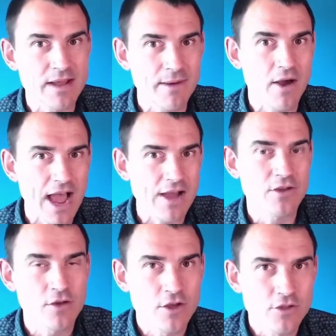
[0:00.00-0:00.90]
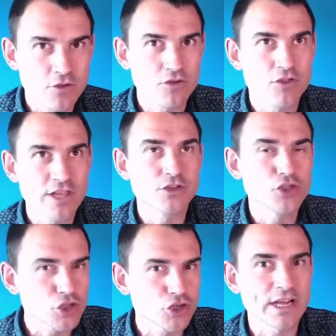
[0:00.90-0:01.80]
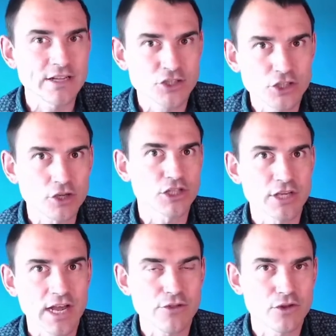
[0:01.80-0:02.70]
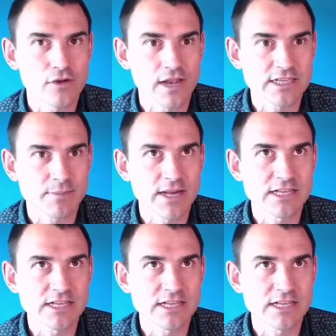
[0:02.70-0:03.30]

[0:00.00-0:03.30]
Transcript: about how the things you should and shouldn't share through LastPass.